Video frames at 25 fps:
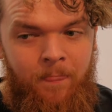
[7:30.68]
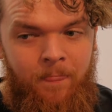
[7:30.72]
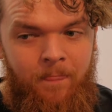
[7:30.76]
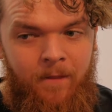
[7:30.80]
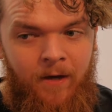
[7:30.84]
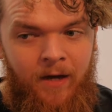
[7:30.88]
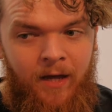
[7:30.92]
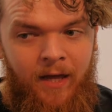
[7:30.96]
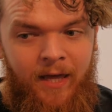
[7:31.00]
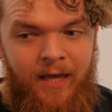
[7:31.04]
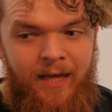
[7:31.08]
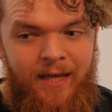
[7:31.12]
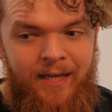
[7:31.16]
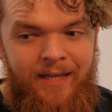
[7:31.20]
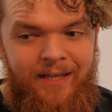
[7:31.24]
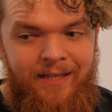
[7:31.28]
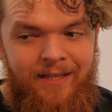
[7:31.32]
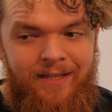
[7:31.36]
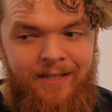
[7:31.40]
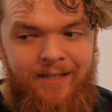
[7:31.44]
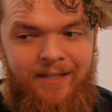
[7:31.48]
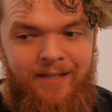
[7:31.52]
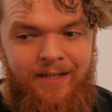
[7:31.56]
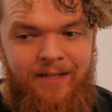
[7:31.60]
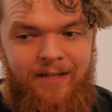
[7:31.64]

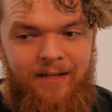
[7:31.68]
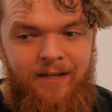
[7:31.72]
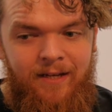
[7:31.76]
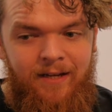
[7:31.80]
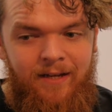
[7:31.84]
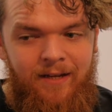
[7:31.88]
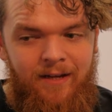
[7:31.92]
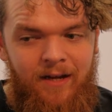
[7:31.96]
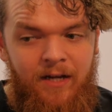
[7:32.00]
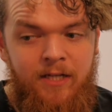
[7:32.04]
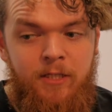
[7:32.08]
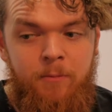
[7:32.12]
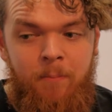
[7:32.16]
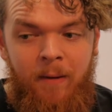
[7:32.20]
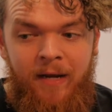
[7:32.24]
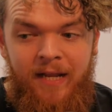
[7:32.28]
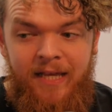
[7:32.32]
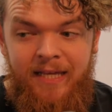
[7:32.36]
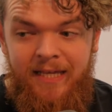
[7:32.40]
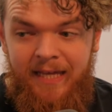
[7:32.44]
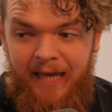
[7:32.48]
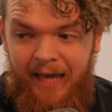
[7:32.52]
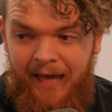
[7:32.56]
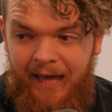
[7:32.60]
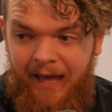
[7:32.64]
I spent a
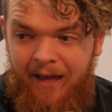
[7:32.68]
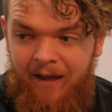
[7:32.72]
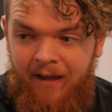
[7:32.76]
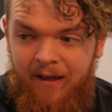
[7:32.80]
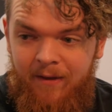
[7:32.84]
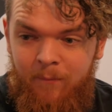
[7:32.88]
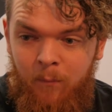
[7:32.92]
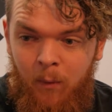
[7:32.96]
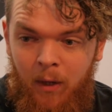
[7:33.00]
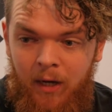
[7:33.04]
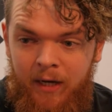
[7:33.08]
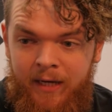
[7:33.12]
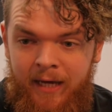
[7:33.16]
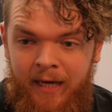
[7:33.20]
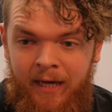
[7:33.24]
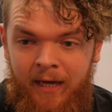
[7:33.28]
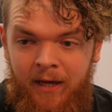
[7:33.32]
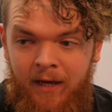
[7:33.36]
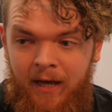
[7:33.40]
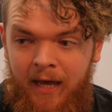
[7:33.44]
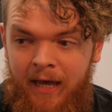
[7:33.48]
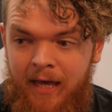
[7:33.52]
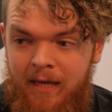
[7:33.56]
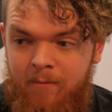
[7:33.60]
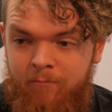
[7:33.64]
year working
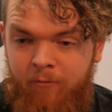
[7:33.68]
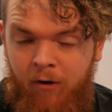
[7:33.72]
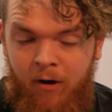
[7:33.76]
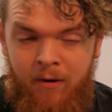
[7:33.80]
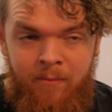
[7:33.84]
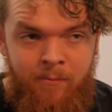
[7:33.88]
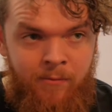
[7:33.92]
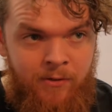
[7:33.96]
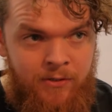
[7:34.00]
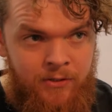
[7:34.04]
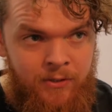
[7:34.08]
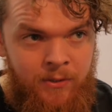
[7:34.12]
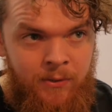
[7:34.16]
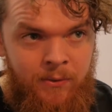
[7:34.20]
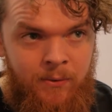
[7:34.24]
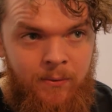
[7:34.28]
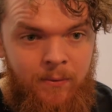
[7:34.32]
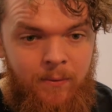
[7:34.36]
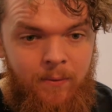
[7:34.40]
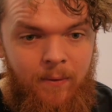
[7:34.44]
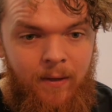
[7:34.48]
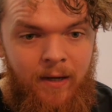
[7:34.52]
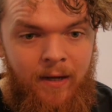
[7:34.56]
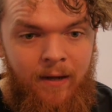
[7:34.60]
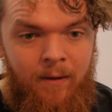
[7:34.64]
at a primary
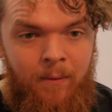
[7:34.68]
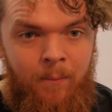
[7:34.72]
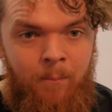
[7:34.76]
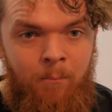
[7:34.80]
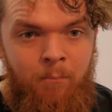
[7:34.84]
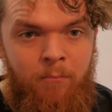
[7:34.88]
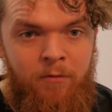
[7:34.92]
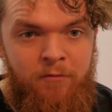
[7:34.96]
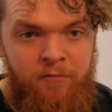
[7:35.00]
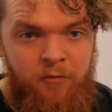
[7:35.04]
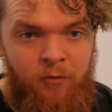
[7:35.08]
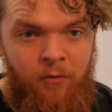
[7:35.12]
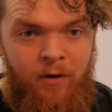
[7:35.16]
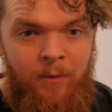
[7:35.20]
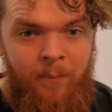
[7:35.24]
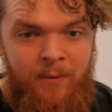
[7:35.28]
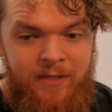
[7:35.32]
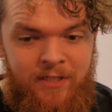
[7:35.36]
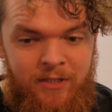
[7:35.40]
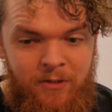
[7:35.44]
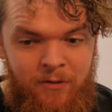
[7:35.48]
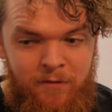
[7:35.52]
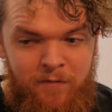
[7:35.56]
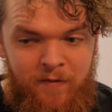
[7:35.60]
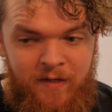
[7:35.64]
school before I
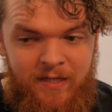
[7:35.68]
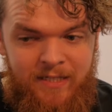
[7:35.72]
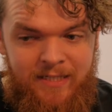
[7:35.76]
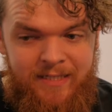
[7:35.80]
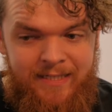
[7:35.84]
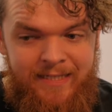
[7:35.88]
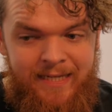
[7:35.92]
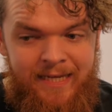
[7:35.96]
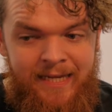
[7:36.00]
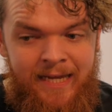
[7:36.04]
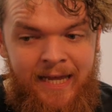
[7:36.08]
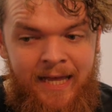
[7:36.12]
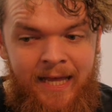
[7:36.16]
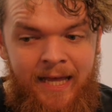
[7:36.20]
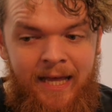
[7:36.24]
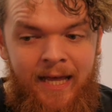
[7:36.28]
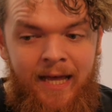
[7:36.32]
went to university,